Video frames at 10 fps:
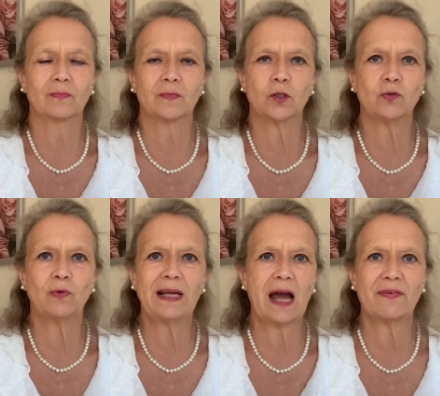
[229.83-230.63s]
don't
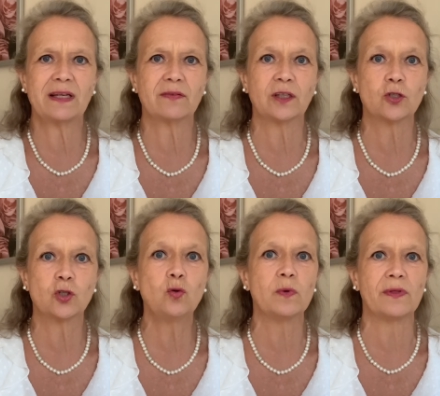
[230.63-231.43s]
really have anything to
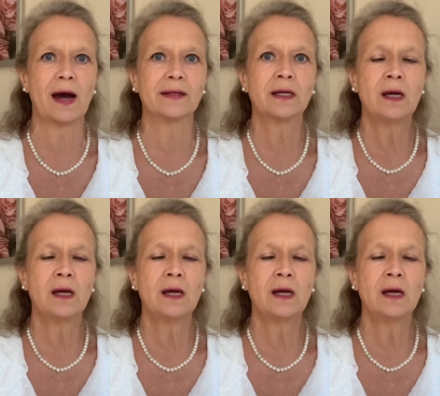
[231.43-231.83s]
do with that.